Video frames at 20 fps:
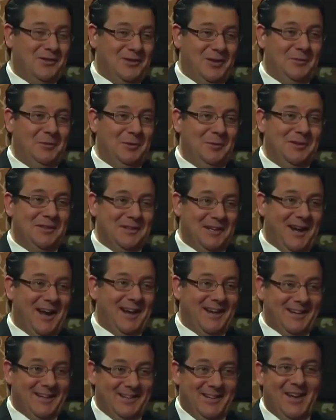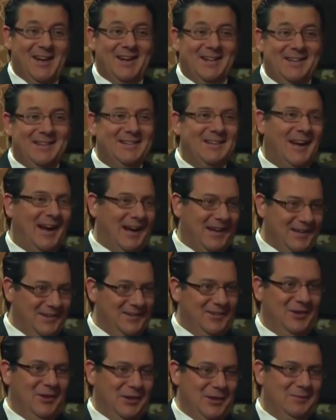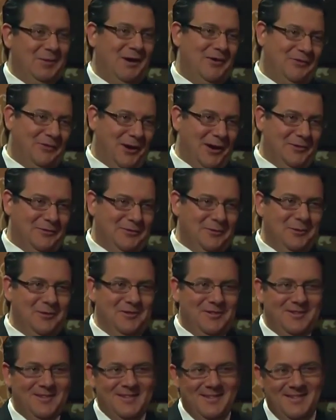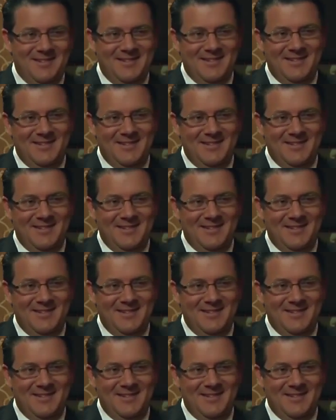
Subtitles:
you have a supplement that I can take that I can still eat my fried foods?